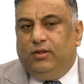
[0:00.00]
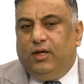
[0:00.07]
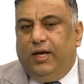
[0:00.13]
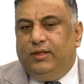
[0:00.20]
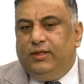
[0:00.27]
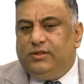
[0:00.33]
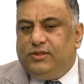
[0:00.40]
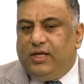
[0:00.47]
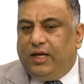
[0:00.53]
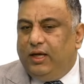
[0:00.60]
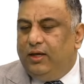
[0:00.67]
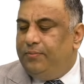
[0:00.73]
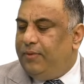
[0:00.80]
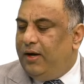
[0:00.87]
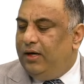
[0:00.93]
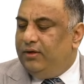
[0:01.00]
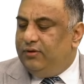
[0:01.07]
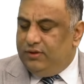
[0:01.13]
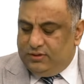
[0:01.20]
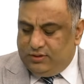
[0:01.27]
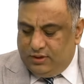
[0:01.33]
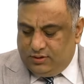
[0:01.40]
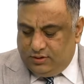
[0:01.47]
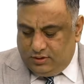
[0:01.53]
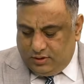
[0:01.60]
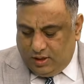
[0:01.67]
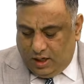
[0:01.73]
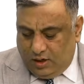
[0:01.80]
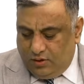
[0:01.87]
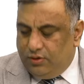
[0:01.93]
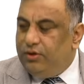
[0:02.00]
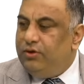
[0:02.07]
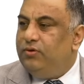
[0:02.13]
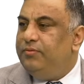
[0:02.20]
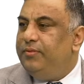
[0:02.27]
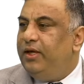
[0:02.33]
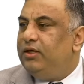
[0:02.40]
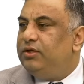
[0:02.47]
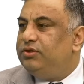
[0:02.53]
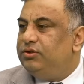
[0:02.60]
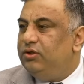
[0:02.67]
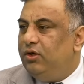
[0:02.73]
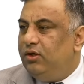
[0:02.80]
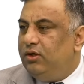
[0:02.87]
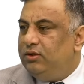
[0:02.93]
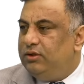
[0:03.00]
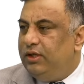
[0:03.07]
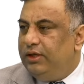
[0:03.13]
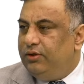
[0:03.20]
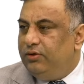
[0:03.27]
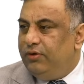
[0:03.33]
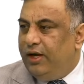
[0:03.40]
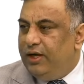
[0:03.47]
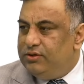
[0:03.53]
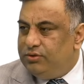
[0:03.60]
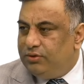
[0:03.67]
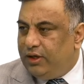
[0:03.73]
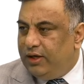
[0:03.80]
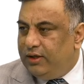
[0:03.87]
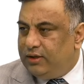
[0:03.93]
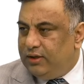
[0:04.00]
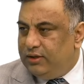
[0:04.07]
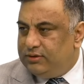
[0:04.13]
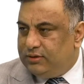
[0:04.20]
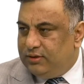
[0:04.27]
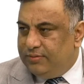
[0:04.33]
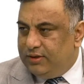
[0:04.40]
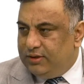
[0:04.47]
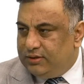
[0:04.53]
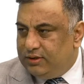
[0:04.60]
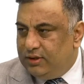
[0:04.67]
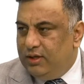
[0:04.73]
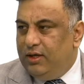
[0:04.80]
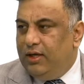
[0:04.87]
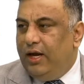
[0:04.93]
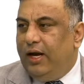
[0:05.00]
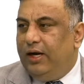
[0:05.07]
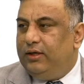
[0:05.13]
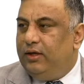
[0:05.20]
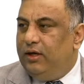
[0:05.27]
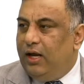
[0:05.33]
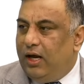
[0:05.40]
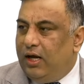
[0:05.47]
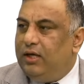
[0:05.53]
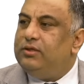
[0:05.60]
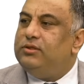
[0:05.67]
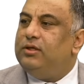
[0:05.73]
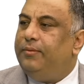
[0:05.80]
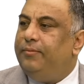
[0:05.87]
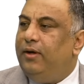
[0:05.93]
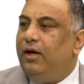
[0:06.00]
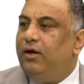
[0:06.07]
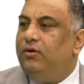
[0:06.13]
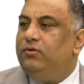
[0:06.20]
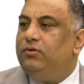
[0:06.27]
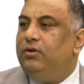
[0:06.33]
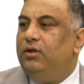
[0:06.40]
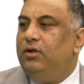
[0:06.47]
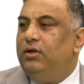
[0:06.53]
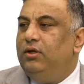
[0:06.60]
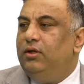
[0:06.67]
And the second part of this is this: how do you make sure that you educate customers at large about